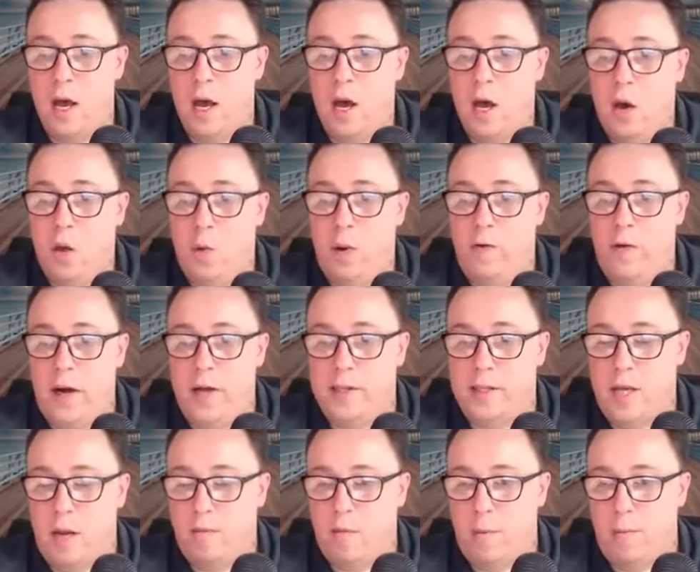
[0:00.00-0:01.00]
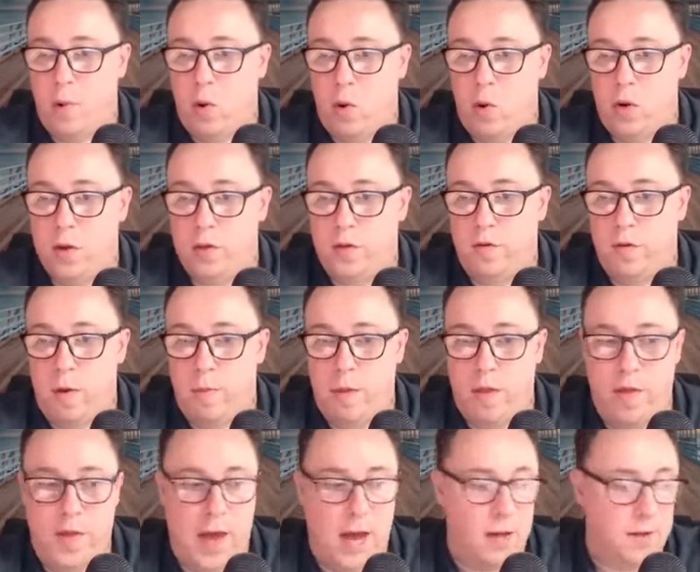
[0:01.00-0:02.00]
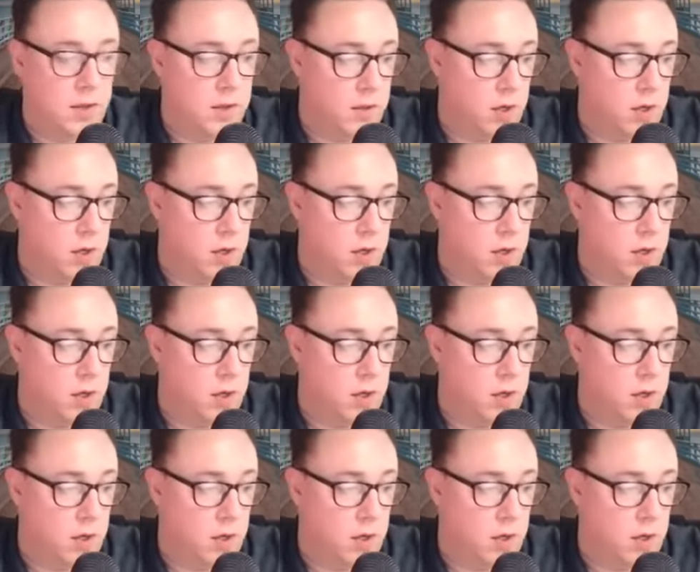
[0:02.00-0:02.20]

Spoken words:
We've had some reports from the thousands of